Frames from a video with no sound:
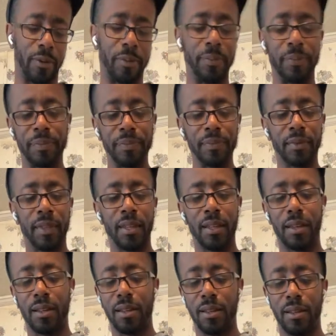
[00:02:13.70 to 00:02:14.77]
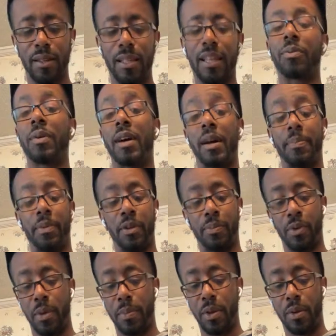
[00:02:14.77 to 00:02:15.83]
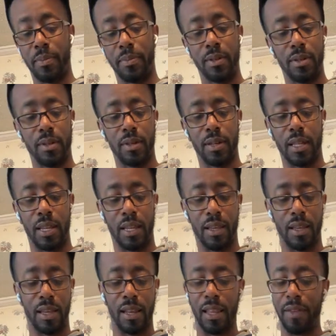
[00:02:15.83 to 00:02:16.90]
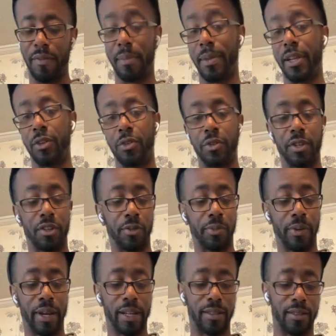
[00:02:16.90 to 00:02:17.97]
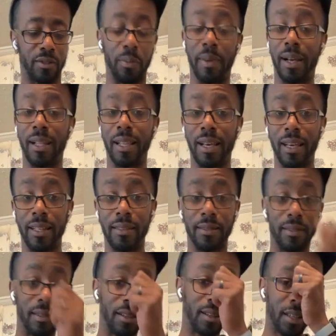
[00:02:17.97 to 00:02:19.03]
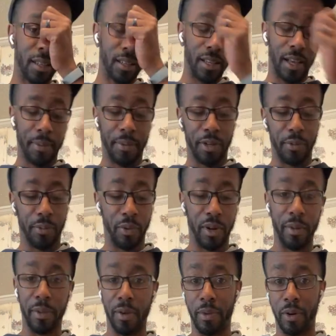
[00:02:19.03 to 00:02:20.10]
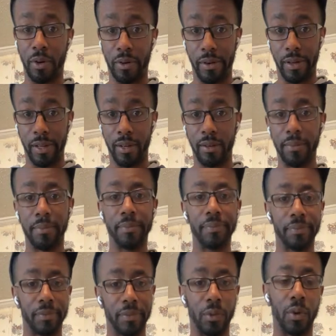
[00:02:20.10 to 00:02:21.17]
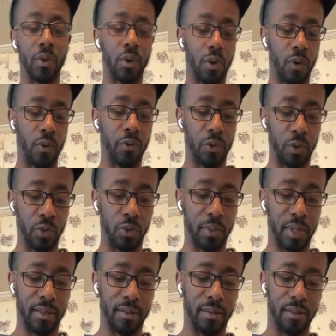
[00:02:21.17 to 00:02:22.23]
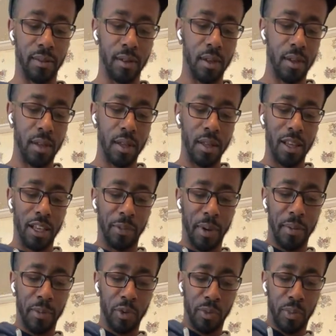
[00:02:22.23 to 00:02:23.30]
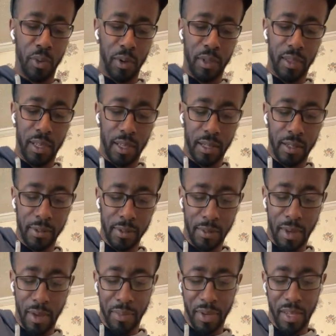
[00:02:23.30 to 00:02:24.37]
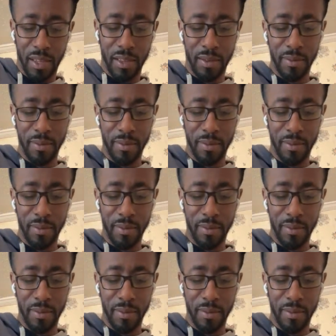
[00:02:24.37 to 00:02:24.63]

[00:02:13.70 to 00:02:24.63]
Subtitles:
that's why I put a premium and even in my nutritional practices with my clients, I put a premium on real whole foods because that's probably the most important thing, in my opinion,